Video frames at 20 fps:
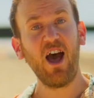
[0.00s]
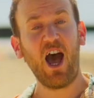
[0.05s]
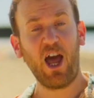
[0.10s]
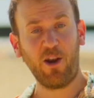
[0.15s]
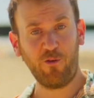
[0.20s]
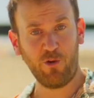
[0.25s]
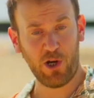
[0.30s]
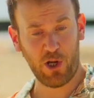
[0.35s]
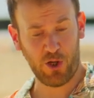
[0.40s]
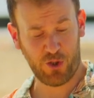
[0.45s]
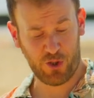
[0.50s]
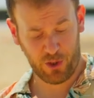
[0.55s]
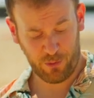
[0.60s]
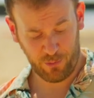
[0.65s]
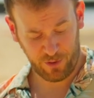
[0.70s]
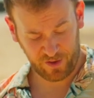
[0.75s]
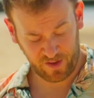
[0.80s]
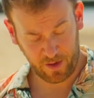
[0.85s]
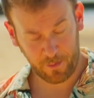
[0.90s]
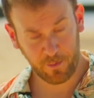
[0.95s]
adrenergic
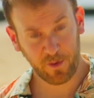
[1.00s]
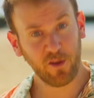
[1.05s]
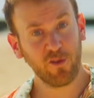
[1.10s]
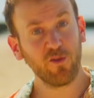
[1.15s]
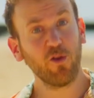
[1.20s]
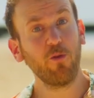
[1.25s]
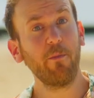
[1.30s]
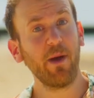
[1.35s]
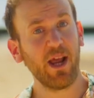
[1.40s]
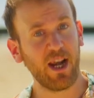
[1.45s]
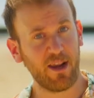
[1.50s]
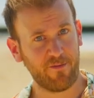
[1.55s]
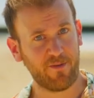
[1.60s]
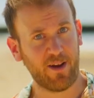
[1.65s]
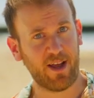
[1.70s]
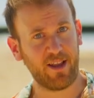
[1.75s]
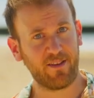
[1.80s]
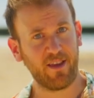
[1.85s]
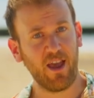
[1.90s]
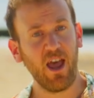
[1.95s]
receptors on belly
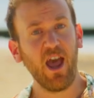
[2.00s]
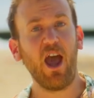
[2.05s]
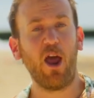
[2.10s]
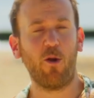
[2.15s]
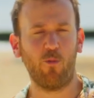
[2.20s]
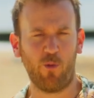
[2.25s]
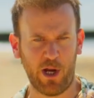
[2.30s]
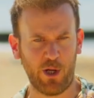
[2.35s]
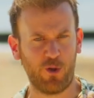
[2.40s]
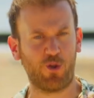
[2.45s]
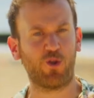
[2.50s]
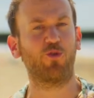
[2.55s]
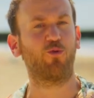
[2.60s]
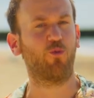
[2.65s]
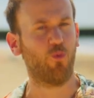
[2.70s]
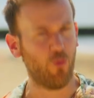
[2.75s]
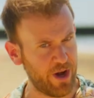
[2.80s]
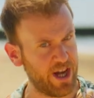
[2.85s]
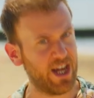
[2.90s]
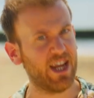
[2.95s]
fat and why you should
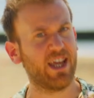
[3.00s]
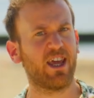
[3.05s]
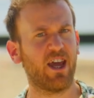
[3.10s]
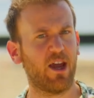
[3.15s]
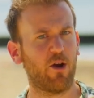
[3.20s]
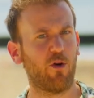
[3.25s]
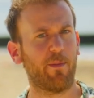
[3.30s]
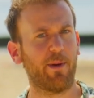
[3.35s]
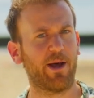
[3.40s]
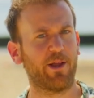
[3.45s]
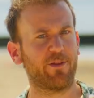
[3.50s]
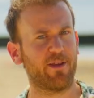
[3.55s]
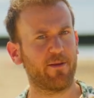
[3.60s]
really care about